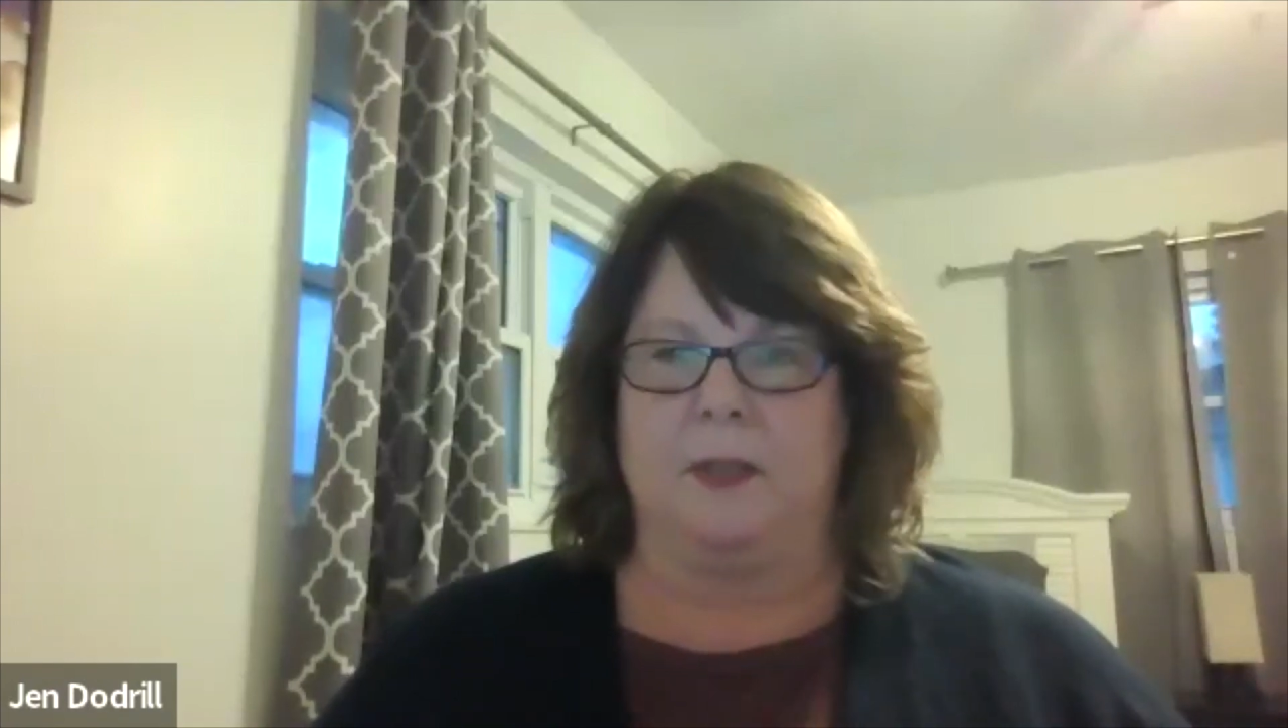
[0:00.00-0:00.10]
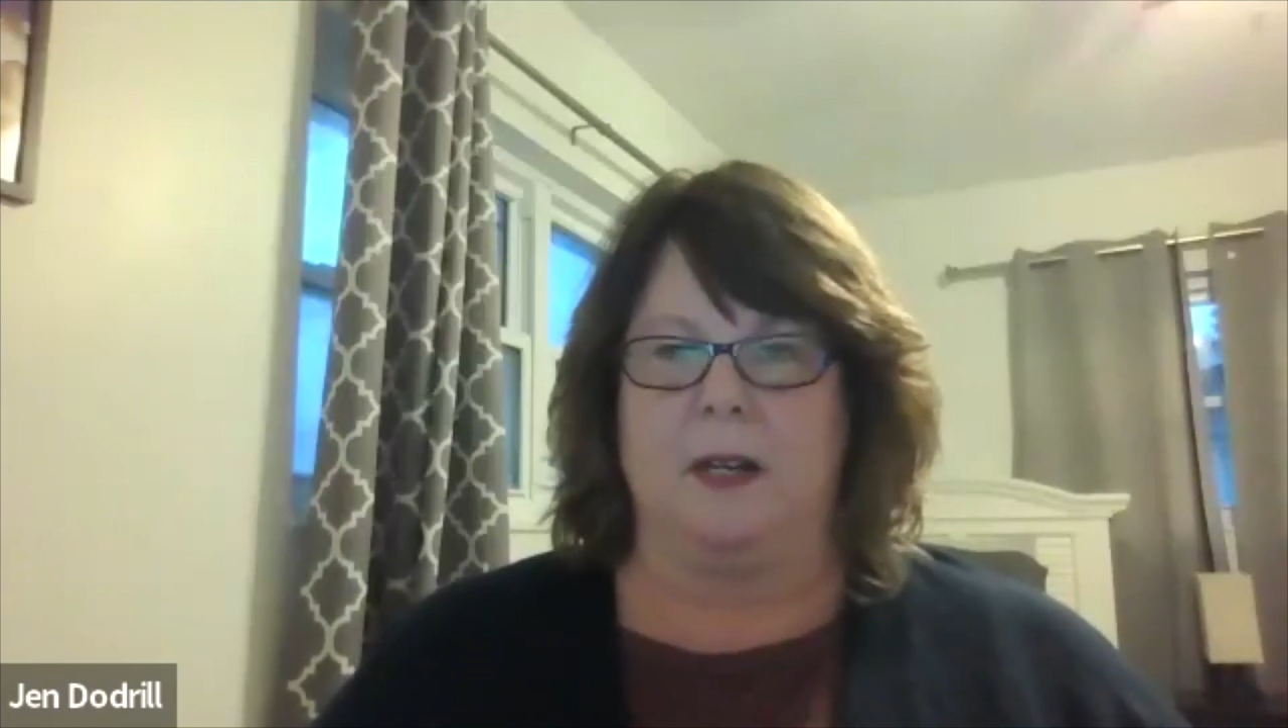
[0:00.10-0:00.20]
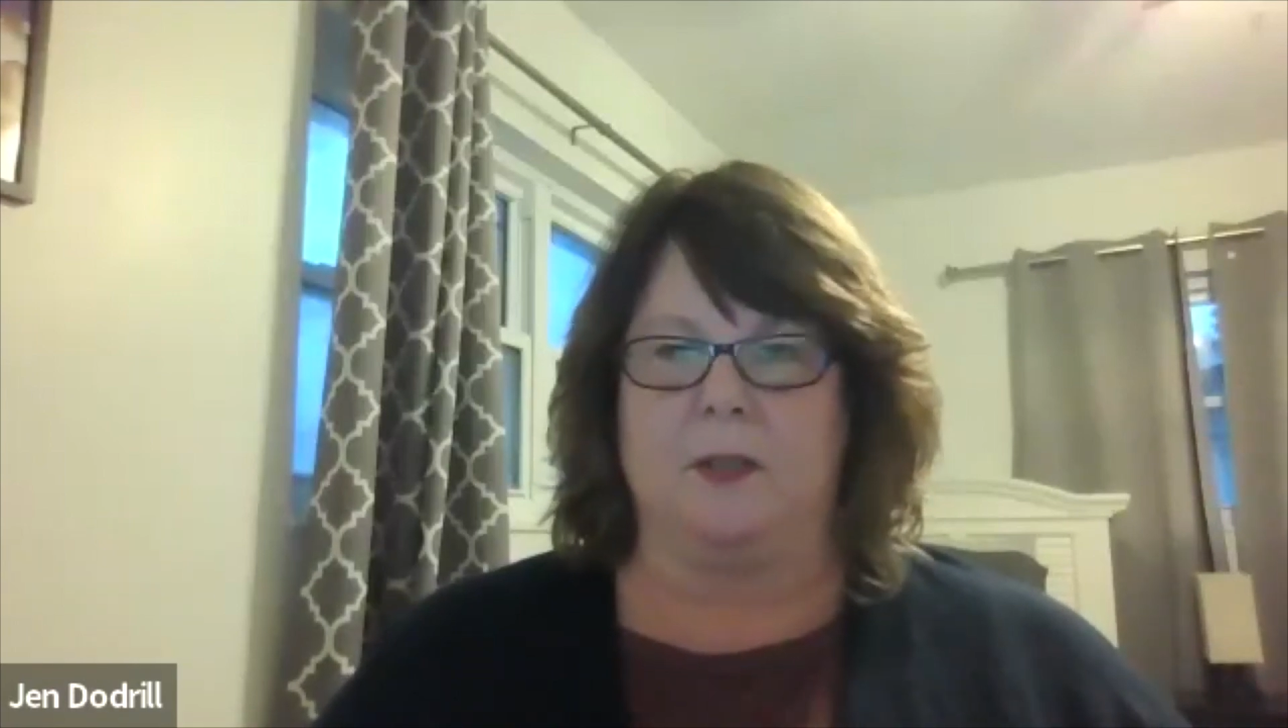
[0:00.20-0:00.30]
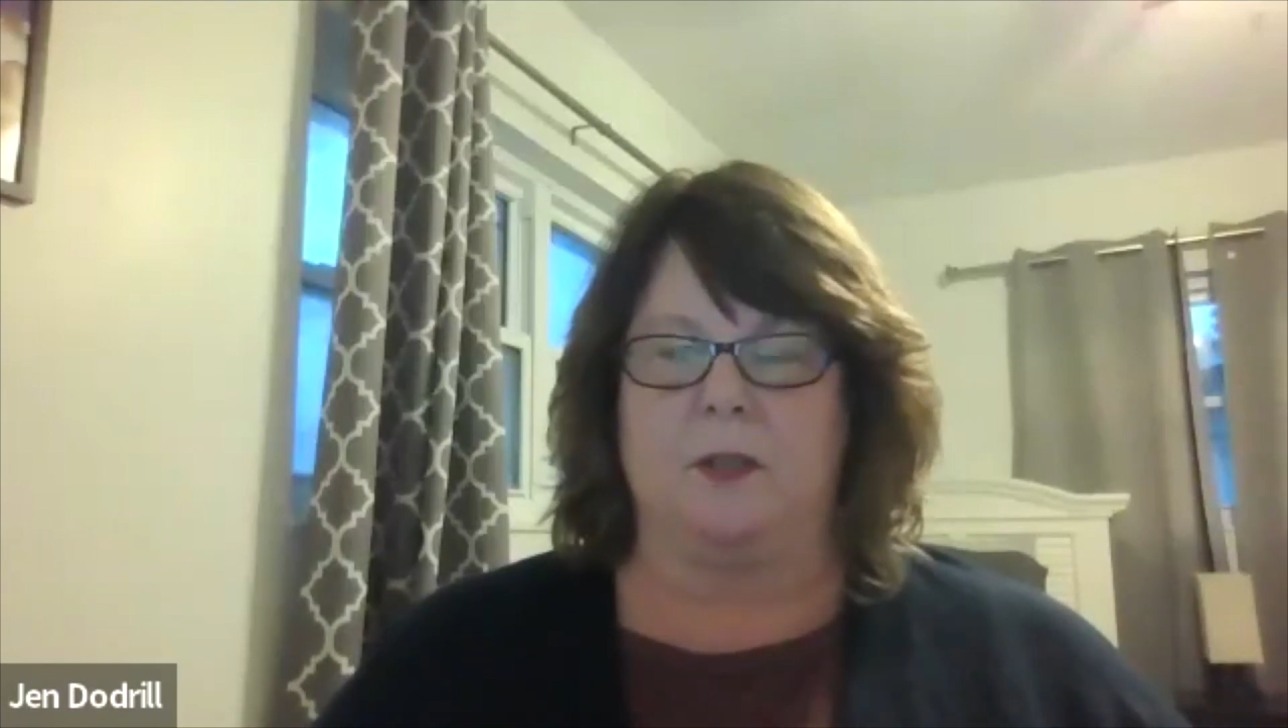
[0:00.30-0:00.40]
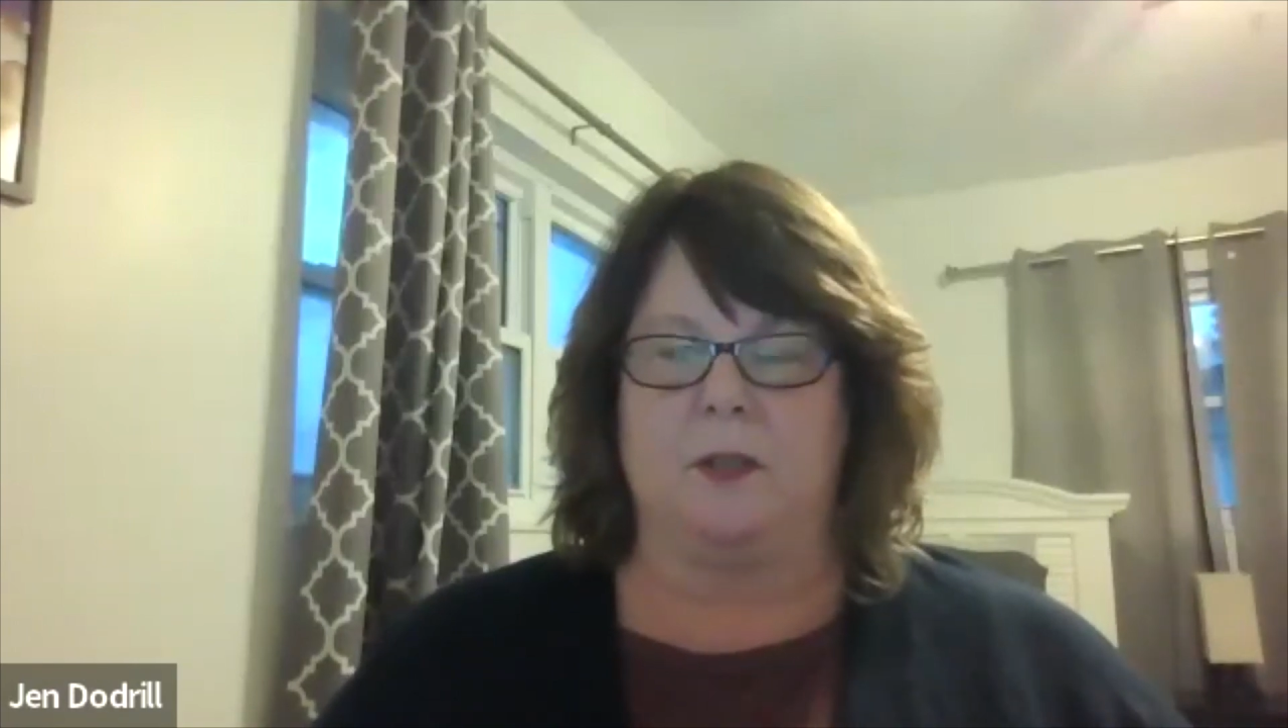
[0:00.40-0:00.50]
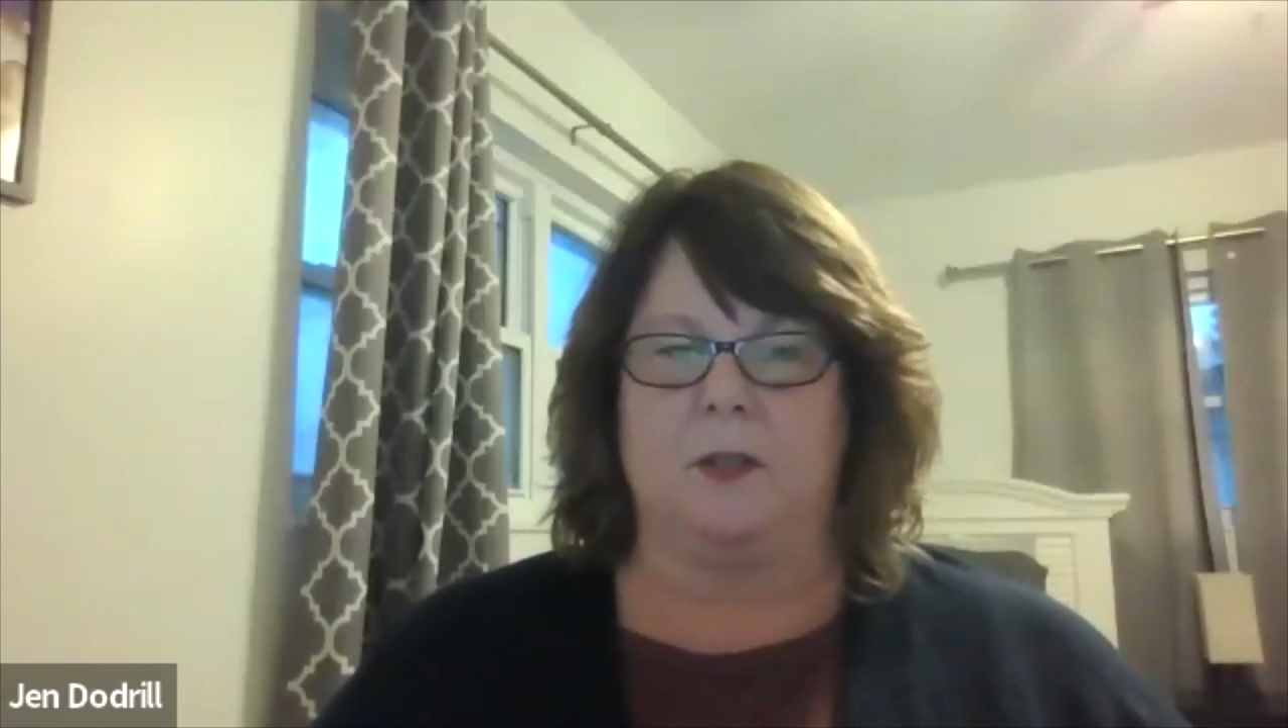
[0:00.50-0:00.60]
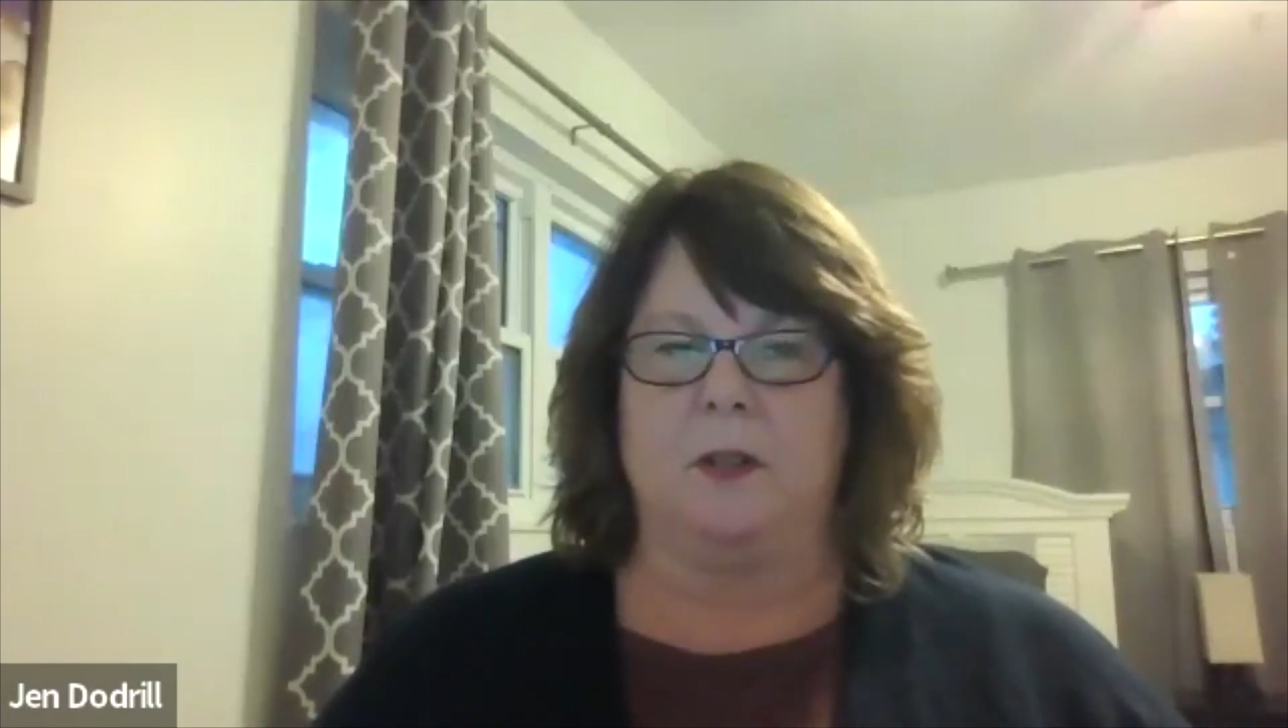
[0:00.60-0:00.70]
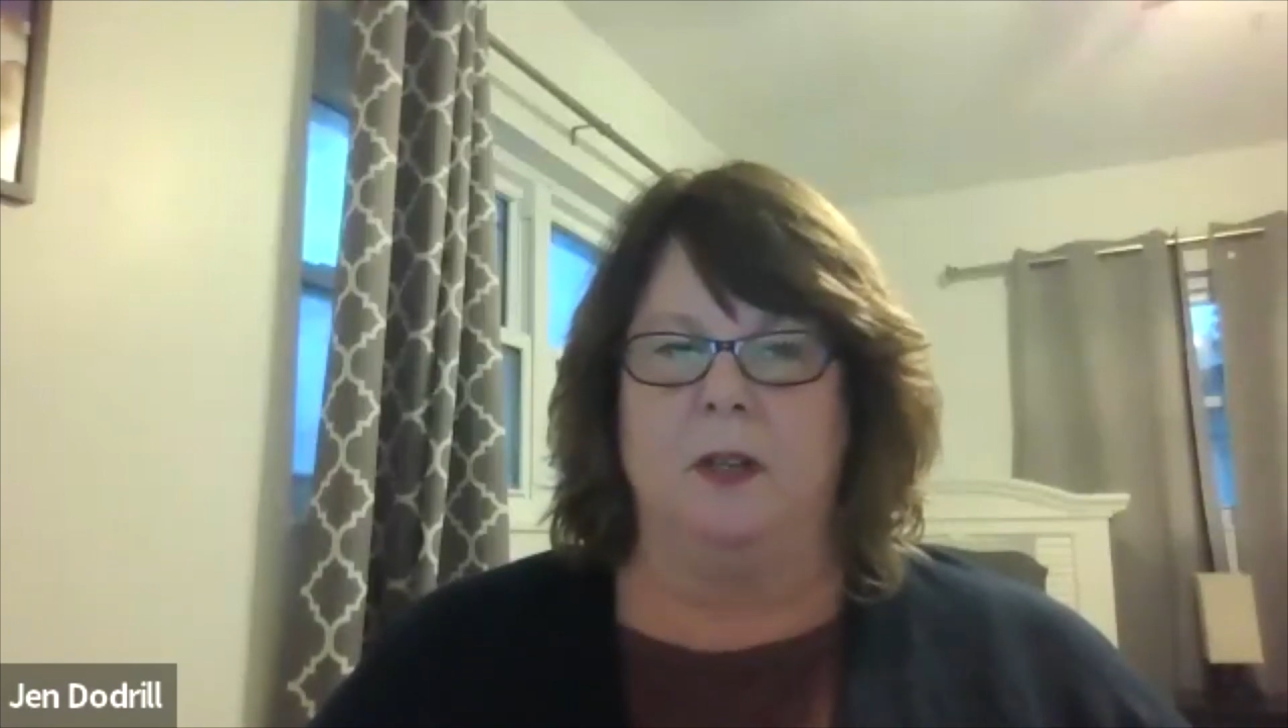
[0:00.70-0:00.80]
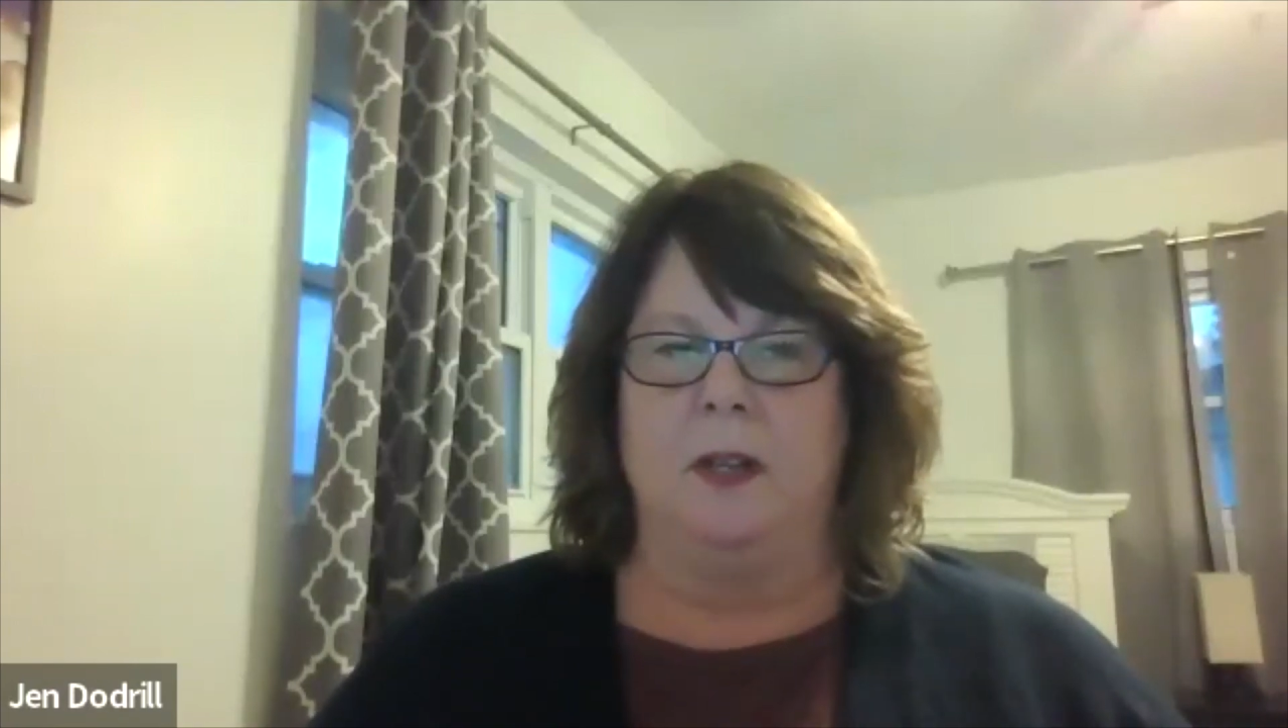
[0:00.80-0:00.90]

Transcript: nester.